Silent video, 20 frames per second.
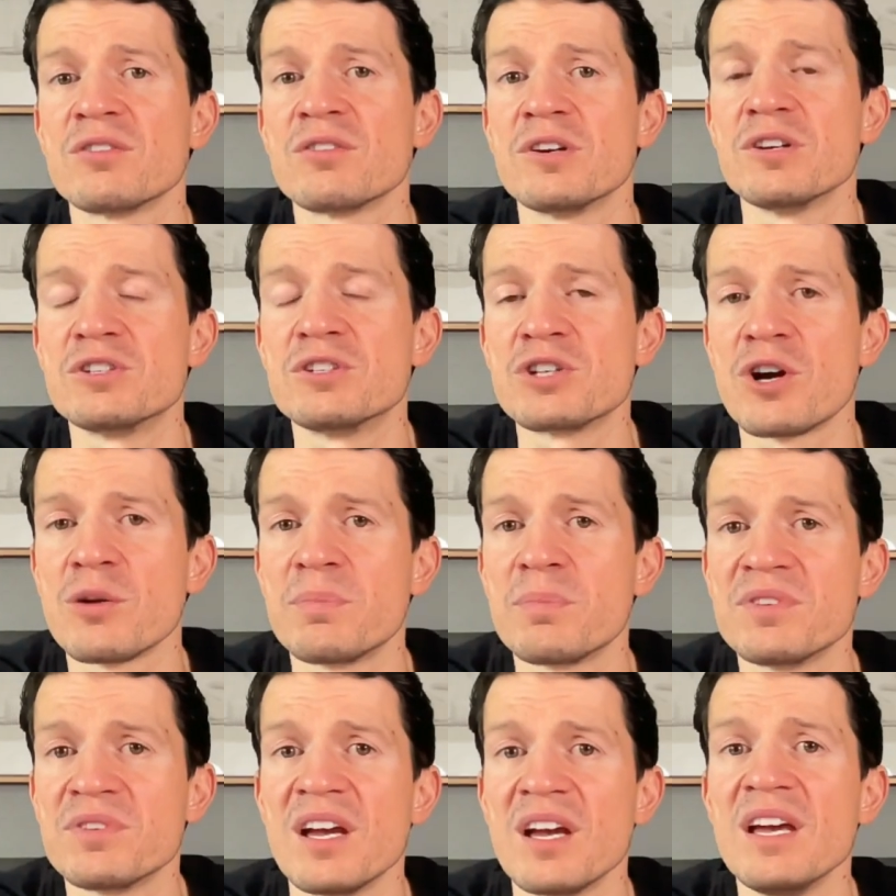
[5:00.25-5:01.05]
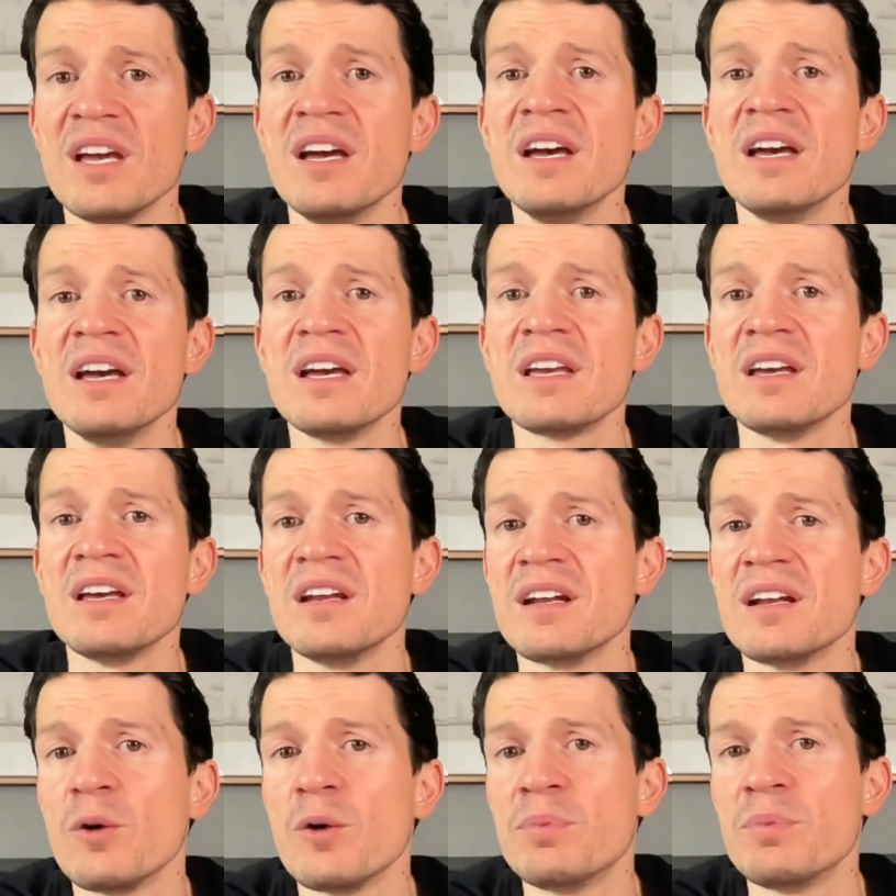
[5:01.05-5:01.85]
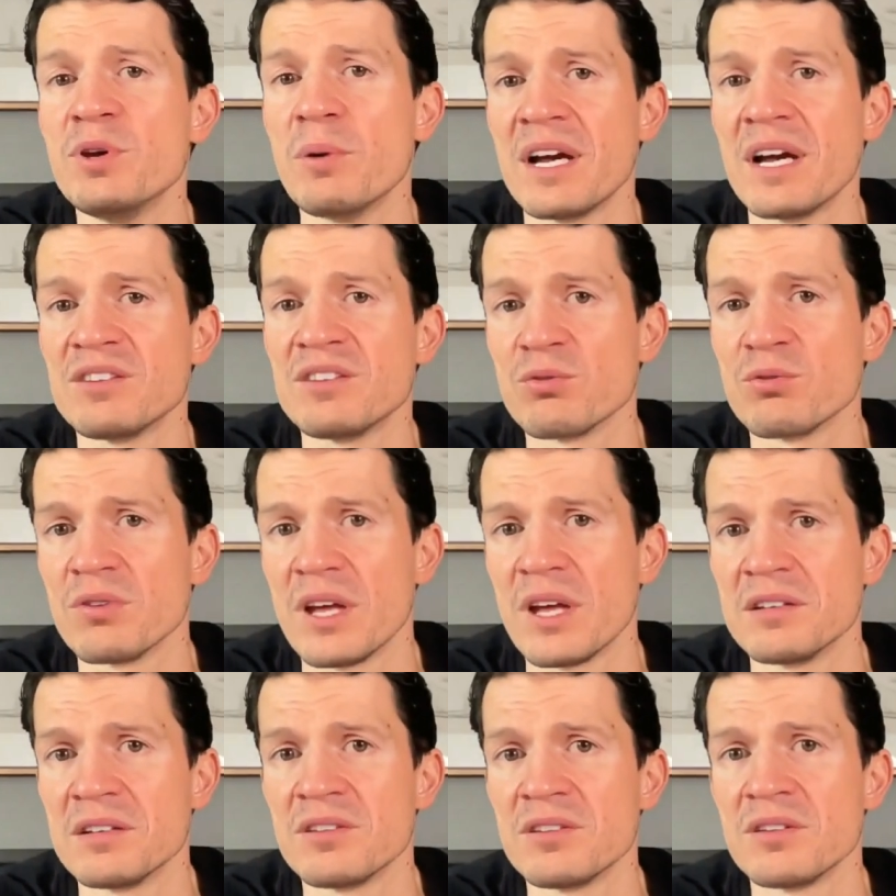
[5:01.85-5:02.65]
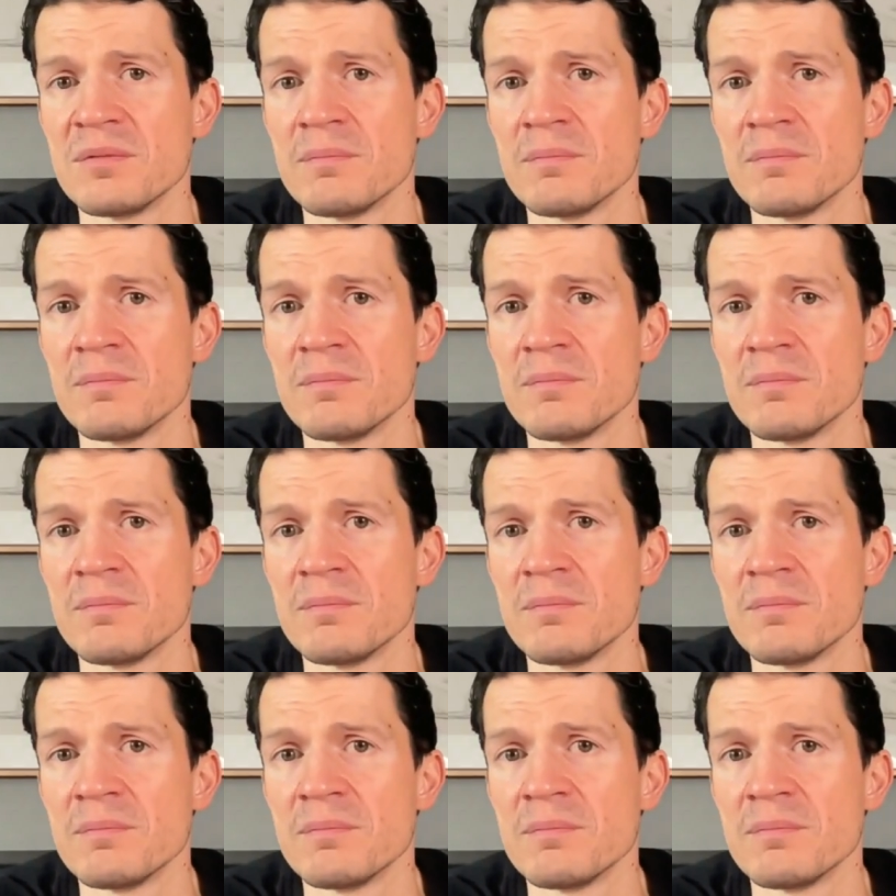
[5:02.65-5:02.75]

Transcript: a chart, but say, can it help you answer that?